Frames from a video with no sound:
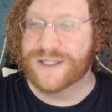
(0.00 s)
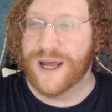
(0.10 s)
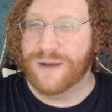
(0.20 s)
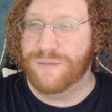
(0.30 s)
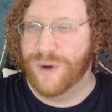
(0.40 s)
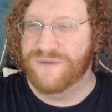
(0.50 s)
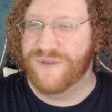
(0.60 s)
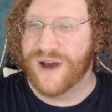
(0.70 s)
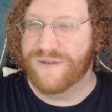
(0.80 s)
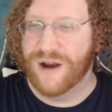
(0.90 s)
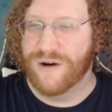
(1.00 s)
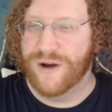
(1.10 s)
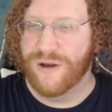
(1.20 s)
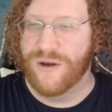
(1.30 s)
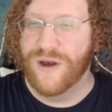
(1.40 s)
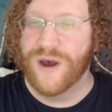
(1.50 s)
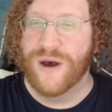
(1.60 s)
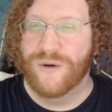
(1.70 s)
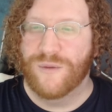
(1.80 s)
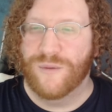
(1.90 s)
10.5 Arial
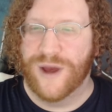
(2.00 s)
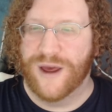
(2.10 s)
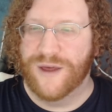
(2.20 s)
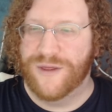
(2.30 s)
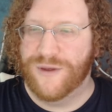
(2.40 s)
with